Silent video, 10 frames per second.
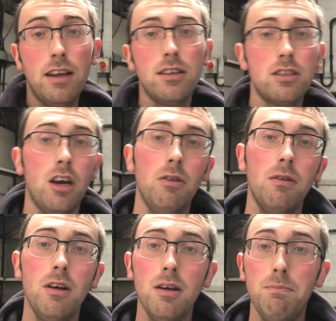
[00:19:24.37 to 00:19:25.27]
So
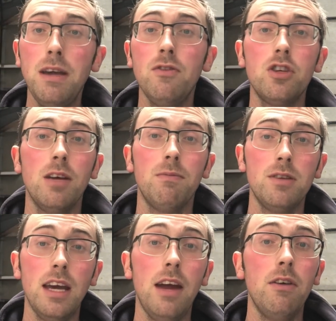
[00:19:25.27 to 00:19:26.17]
beef, sheep and
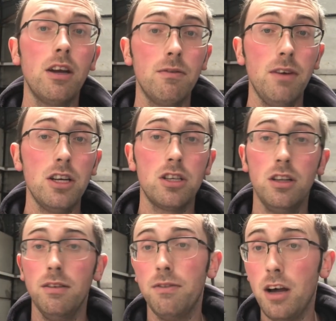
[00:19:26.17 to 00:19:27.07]
dairy,
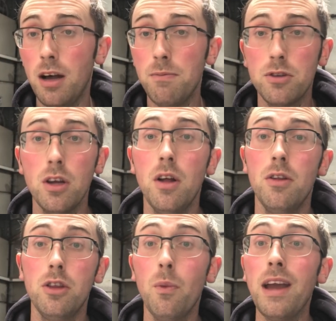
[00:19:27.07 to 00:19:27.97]
conventional and farmed,
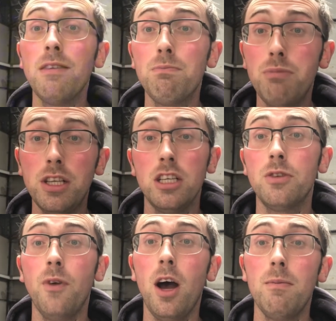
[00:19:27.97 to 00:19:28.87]
the way British
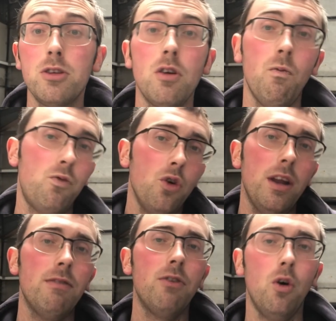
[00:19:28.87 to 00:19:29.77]
farmers have done
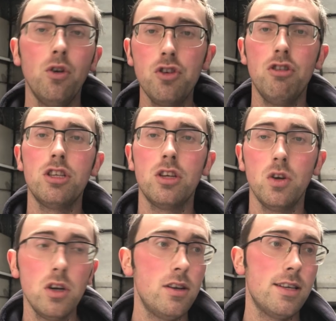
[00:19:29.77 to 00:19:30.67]
it for hundreds and
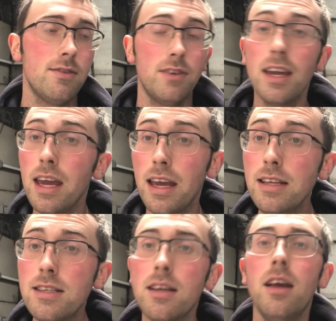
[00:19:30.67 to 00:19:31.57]
hundreds of
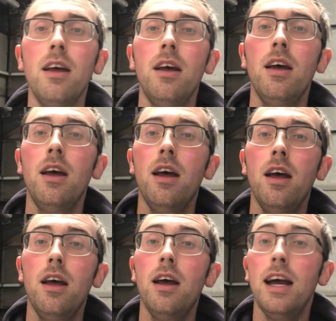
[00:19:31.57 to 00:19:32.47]
years,
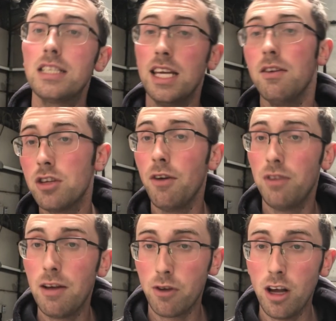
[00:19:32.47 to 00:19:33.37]
actually gives off
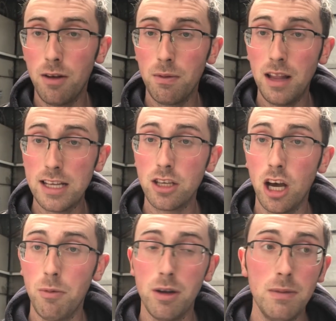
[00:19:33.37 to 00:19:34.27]
less
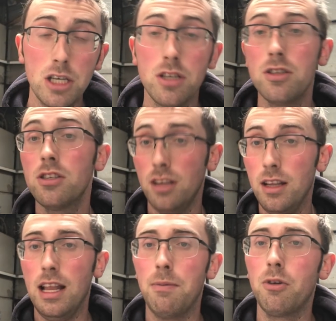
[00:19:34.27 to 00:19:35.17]
carbon emissions
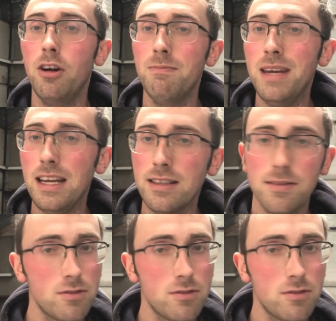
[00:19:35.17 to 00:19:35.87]
than lab-grown meat.